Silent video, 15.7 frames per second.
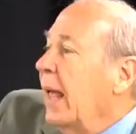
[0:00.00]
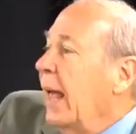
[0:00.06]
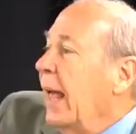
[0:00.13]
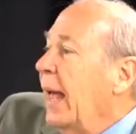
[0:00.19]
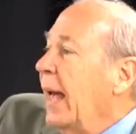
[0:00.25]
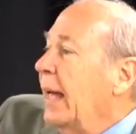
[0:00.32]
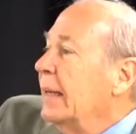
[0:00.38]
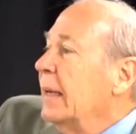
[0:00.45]

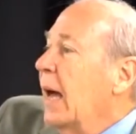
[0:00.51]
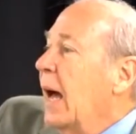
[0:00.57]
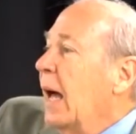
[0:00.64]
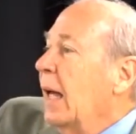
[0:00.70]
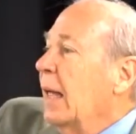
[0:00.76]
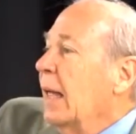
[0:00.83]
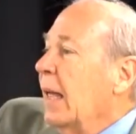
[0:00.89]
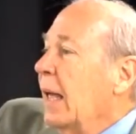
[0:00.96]
and
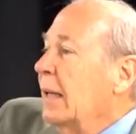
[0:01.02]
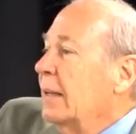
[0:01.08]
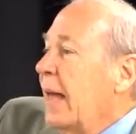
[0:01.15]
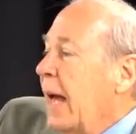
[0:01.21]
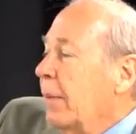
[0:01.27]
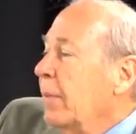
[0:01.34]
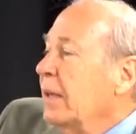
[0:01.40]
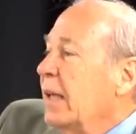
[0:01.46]

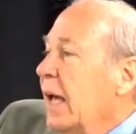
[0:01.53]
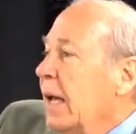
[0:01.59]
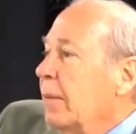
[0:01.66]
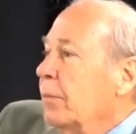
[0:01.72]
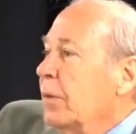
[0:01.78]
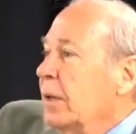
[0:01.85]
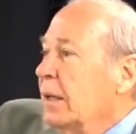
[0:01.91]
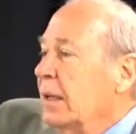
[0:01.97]
that became
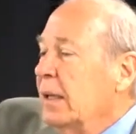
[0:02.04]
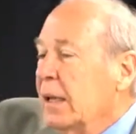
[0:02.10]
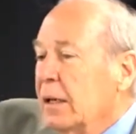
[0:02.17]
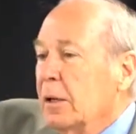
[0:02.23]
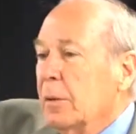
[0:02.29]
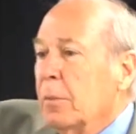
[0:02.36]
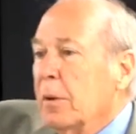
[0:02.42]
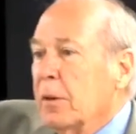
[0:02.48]
the
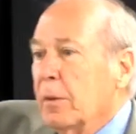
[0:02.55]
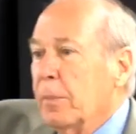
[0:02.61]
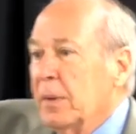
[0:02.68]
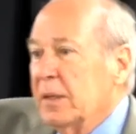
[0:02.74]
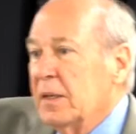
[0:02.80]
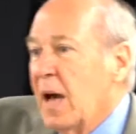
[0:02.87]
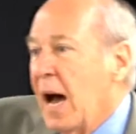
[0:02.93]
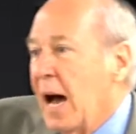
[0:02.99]
kingdom of the
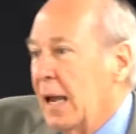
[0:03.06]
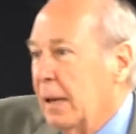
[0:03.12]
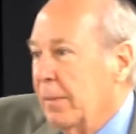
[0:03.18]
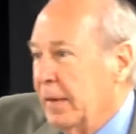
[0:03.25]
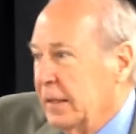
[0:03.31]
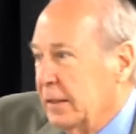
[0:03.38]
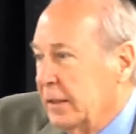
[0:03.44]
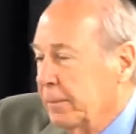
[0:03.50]

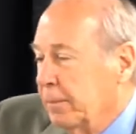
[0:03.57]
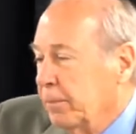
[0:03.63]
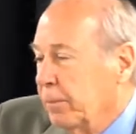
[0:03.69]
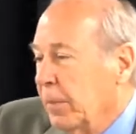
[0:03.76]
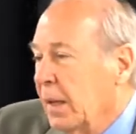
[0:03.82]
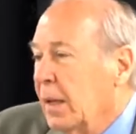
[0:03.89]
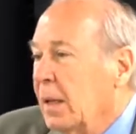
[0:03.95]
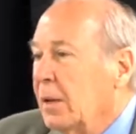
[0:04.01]
Ptolemies.
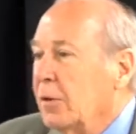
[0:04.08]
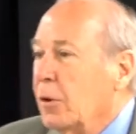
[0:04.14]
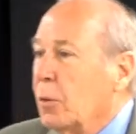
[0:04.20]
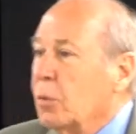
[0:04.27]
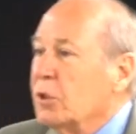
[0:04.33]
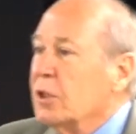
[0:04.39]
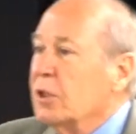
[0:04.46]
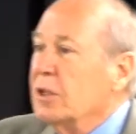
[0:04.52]
There
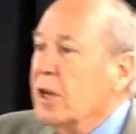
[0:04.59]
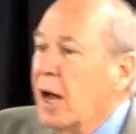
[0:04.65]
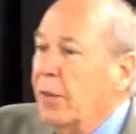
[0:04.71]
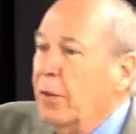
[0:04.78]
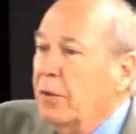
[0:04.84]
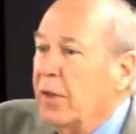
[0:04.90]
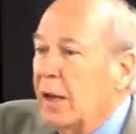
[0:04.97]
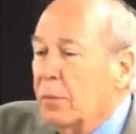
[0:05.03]
was
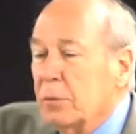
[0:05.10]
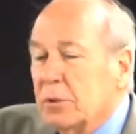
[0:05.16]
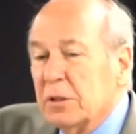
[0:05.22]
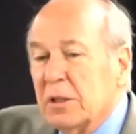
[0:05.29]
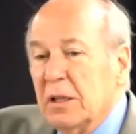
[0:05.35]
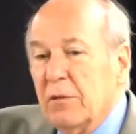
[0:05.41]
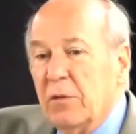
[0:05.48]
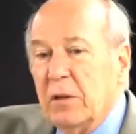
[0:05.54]
another that was
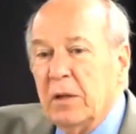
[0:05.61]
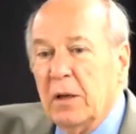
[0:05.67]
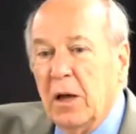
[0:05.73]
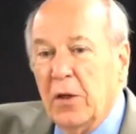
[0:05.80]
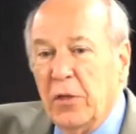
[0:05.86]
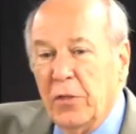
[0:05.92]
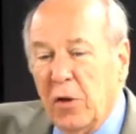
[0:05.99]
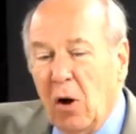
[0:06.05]
given
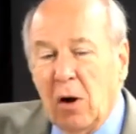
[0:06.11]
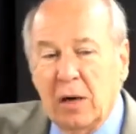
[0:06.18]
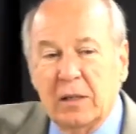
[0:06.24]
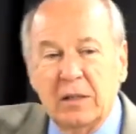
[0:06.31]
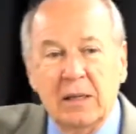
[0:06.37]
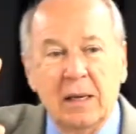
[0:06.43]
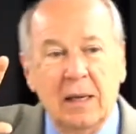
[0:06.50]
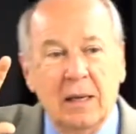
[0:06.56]

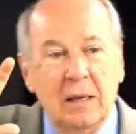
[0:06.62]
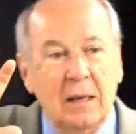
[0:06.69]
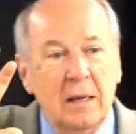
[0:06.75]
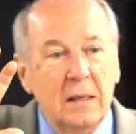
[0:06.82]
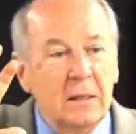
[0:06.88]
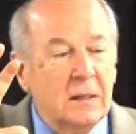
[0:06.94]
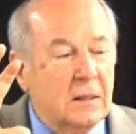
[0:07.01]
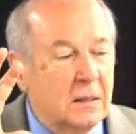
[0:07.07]
authority, and
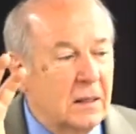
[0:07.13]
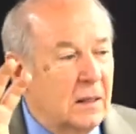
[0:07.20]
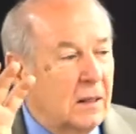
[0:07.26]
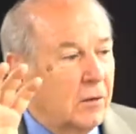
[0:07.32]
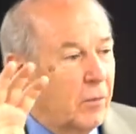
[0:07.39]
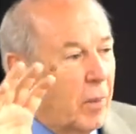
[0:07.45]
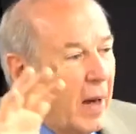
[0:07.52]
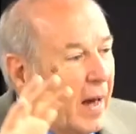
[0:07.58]
his seat
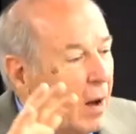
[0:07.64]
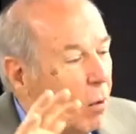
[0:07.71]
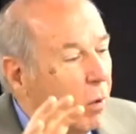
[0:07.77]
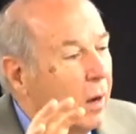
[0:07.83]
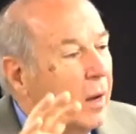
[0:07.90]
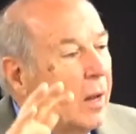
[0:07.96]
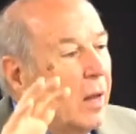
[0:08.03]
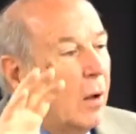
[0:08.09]
of power
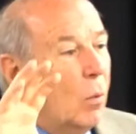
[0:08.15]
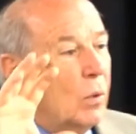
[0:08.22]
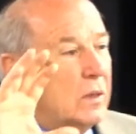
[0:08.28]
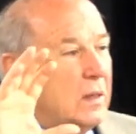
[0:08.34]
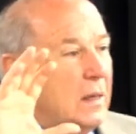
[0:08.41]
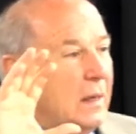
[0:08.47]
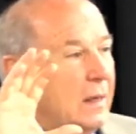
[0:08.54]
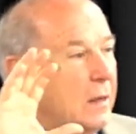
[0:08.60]
was
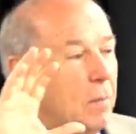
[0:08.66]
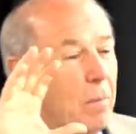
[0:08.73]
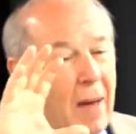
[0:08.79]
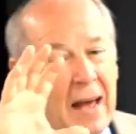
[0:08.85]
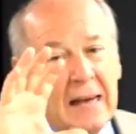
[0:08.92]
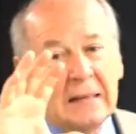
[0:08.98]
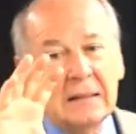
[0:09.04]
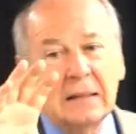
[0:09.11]
in
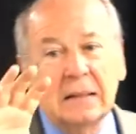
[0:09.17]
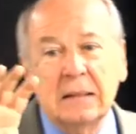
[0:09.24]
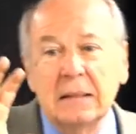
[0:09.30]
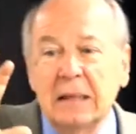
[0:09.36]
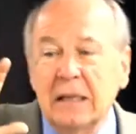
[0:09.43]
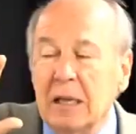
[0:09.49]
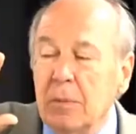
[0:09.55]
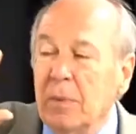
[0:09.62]
Damascus,
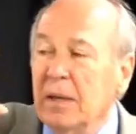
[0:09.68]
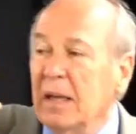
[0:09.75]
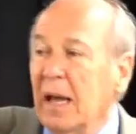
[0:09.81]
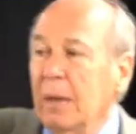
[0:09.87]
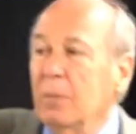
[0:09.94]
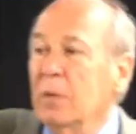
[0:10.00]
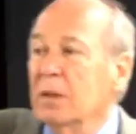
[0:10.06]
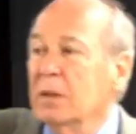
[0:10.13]
and he
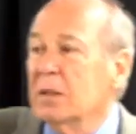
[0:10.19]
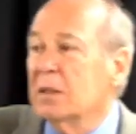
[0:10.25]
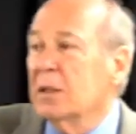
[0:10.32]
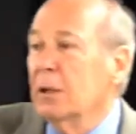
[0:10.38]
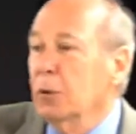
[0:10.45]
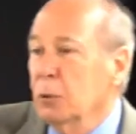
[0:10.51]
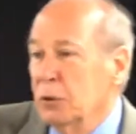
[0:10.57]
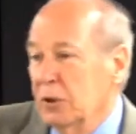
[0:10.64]
became the
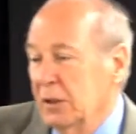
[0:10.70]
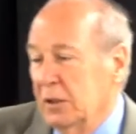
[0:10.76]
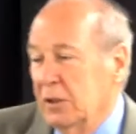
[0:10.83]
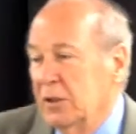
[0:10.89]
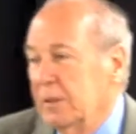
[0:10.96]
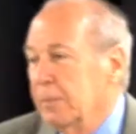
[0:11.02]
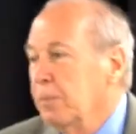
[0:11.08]
Seleucids.